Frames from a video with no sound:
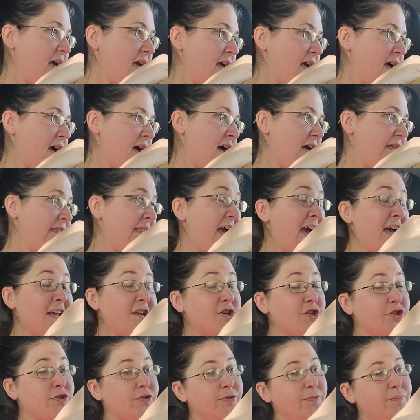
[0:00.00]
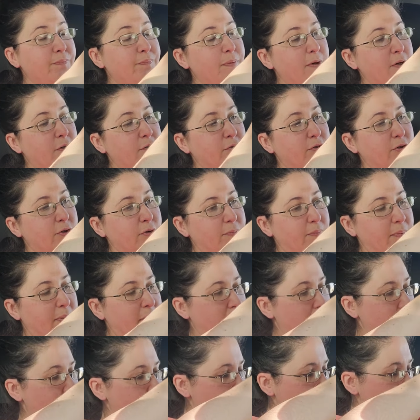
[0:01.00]
Hachette Book Group.
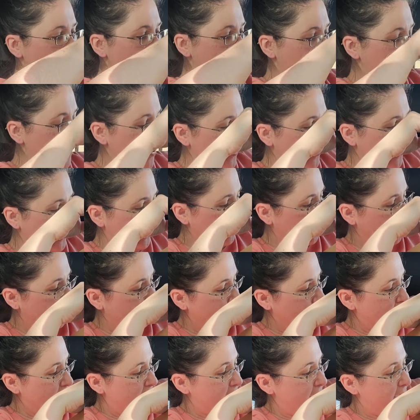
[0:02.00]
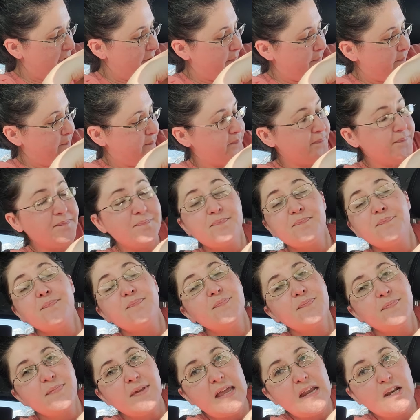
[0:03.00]
I'm on their
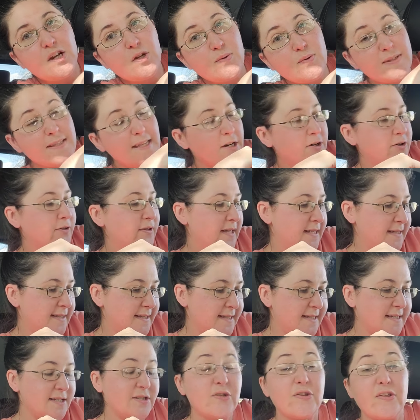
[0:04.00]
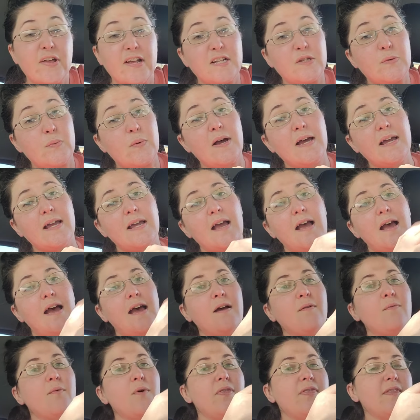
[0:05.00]
newsletter list, so that's why
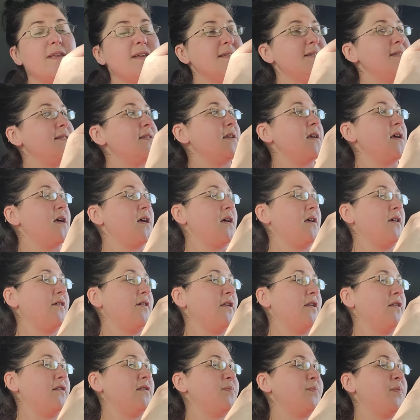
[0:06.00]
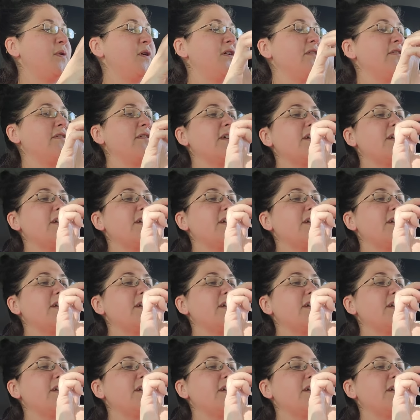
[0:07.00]
I won this as part of their